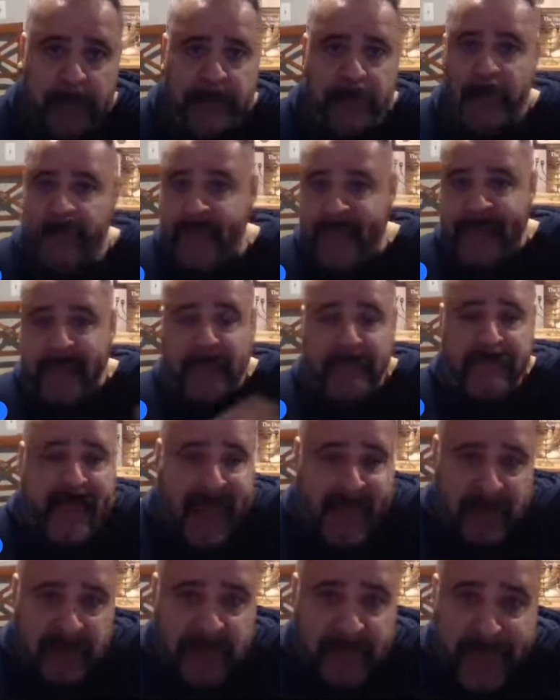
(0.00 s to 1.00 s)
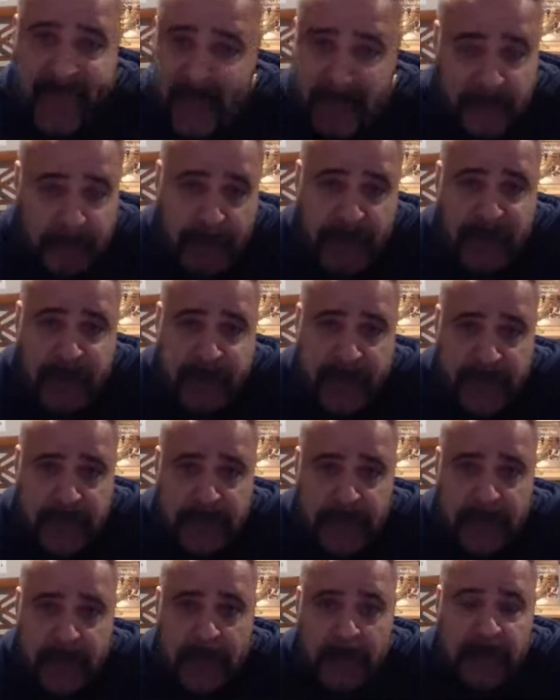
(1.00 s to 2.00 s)
So take advantage of that. It's
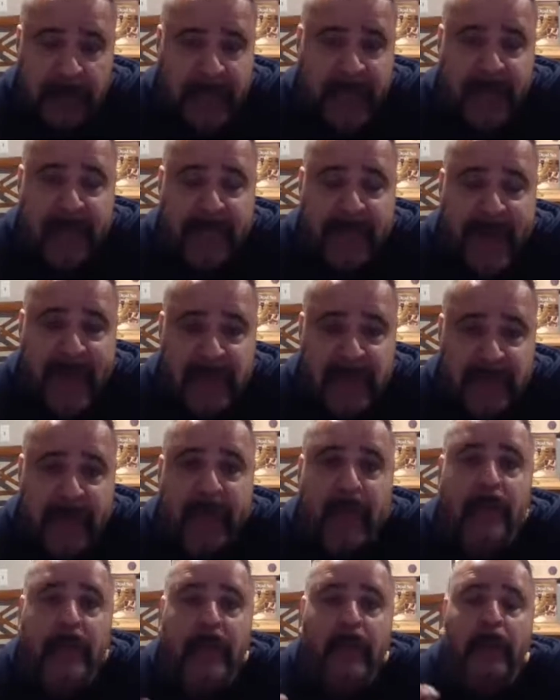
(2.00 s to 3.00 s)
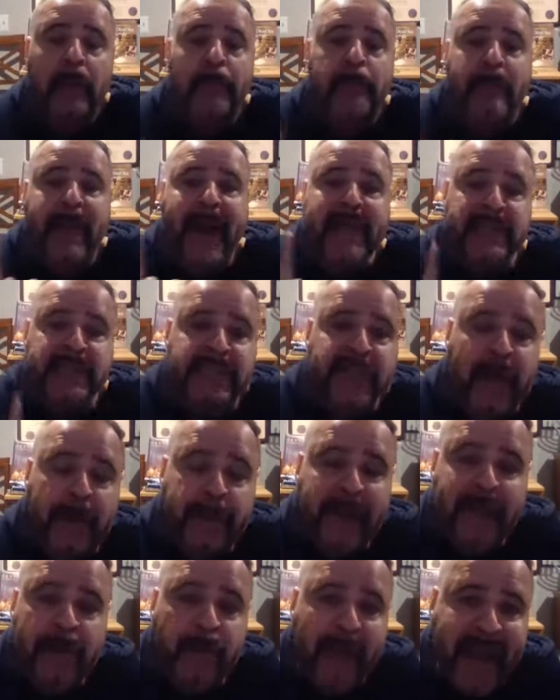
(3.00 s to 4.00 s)
Christmas. Take advantage of it. My
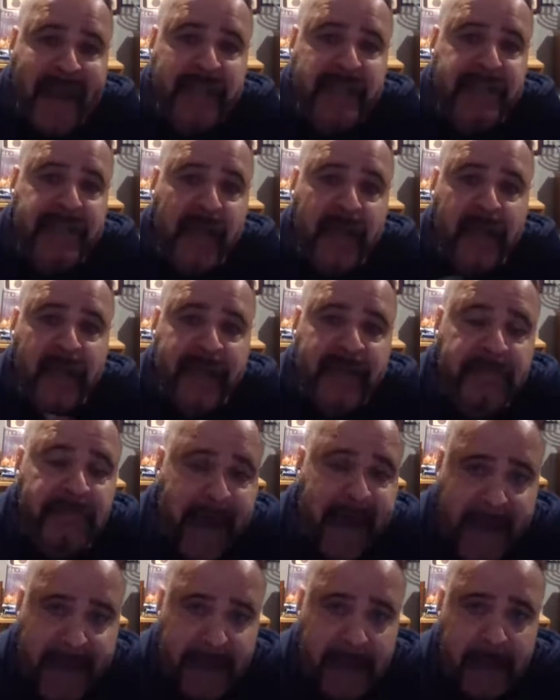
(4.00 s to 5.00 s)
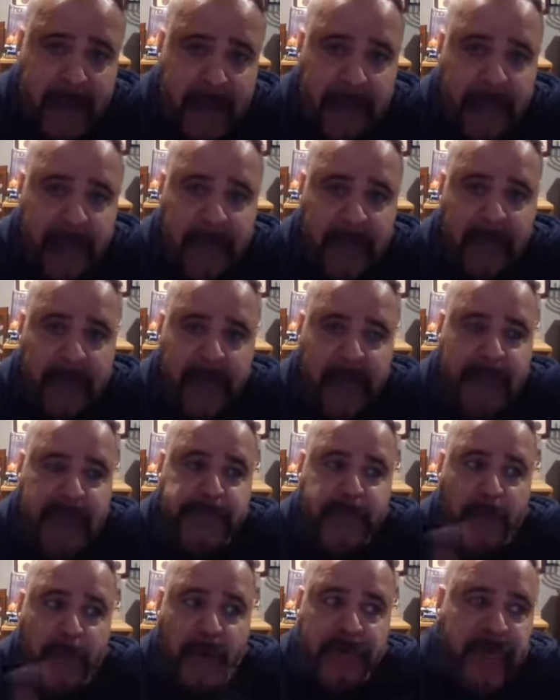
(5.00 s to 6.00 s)
son, my grandson Levi,
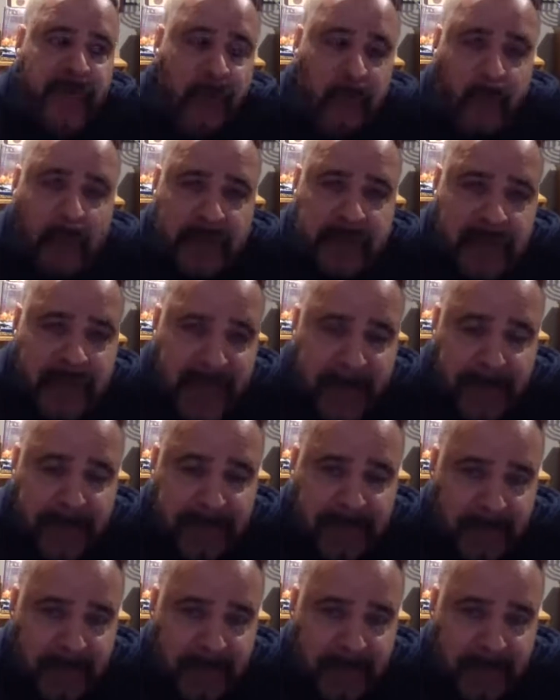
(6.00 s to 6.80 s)
his birthday was the day